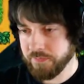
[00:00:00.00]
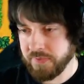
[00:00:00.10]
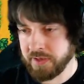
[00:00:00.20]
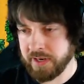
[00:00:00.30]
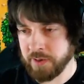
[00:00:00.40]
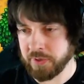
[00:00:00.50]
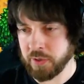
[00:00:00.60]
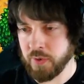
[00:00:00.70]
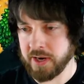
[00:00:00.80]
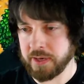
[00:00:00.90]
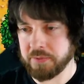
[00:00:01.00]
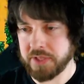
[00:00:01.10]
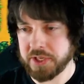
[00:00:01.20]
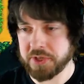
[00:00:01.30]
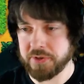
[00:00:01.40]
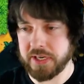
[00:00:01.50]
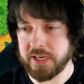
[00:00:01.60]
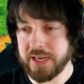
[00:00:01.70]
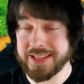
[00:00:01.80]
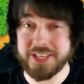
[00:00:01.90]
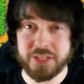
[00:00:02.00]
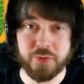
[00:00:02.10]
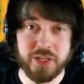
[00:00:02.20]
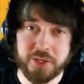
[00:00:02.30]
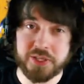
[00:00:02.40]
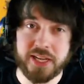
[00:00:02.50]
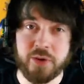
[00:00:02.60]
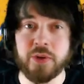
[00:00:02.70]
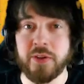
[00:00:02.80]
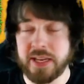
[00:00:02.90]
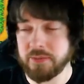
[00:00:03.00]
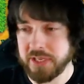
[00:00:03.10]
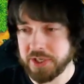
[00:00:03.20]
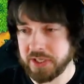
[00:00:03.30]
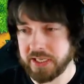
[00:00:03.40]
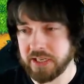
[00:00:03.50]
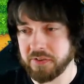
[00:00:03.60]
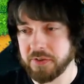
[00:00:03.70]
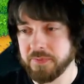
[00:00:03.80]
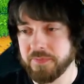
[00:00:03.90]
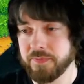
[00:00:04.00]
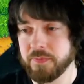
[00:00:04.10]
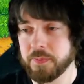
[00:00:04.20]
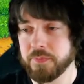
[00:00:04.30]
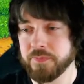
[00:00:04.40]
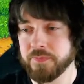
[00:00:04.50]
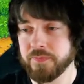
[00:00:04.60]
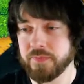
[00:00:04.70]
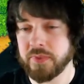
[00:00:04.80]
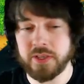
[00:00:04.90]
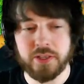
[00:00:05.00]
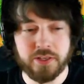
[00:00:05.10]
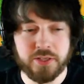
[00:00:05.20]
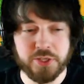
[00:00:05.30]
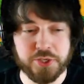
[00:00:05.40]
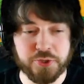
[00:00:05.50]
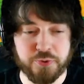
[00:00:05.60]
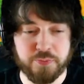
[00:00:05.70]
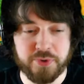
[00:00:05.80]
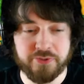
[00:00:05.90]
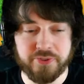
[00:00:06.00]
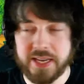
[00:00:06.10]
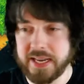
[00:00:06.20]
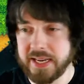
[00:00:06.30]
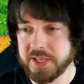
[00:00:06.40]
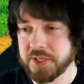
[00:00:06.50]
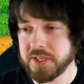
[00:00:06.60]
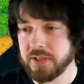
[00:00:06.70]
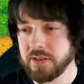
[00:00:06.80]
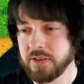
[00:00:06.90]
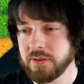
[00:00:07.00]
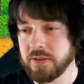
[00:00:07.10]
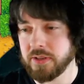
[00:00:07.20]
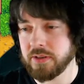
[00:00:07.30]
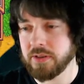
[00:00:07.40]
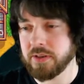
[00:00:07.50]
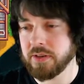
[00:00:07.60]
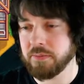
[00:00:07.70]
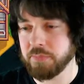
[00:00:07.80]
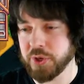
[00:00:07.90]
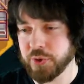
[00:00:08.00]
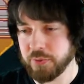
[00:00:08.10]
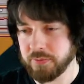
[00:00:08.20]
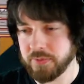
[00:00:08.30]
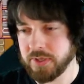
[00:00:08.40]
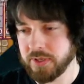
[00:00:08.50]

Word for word: Now we're gonna walk up to this tree, and this is what it looks like when you animation cancel. Super fast. Boom.